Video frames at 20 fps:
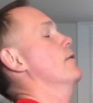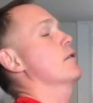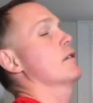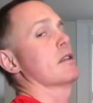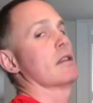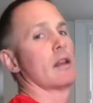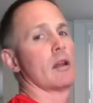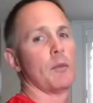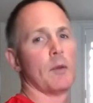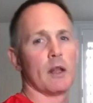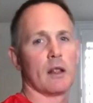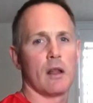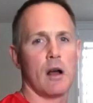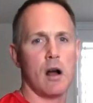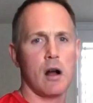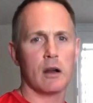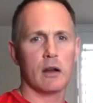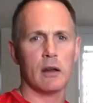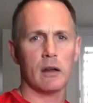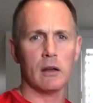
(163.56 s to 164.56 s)
for a little bit
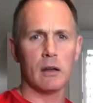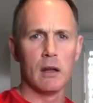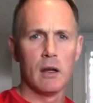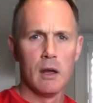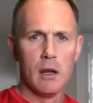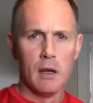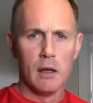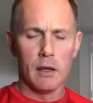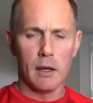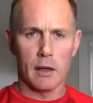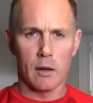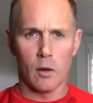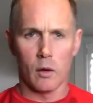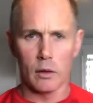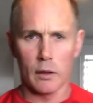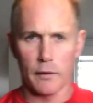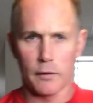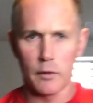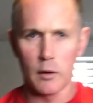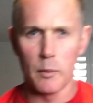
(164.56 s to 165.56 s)
longer. You can
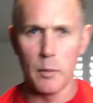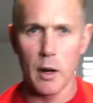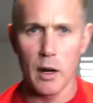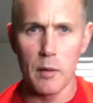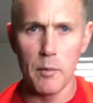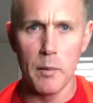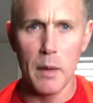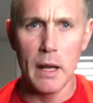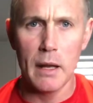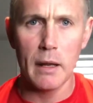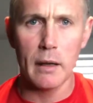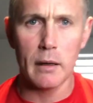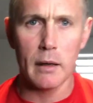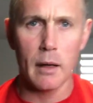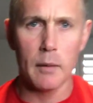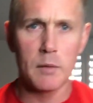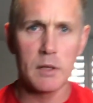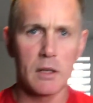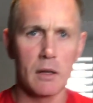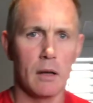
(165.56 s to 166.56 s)
hold it for about a minute.
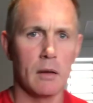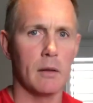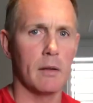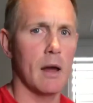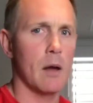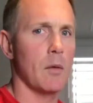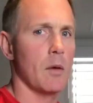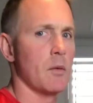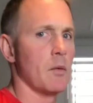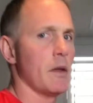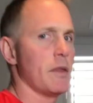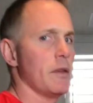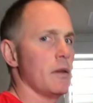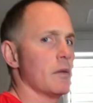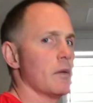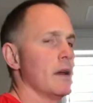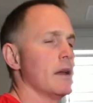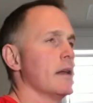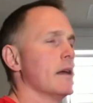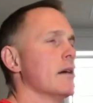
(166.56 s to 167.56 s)
I'm just going to do that one with you
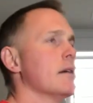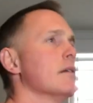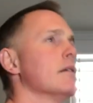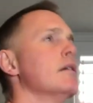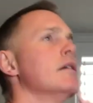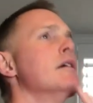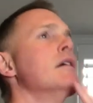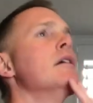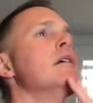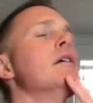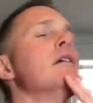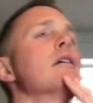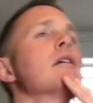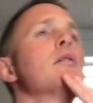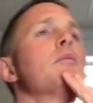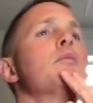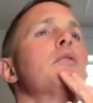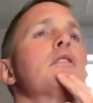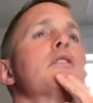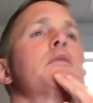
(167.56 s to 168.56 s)
right now. You're
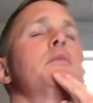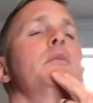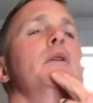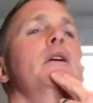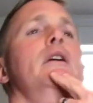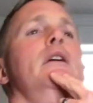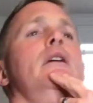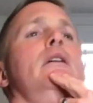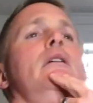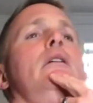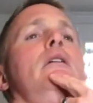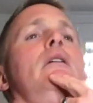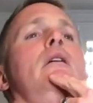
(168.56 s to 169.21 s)
going to push back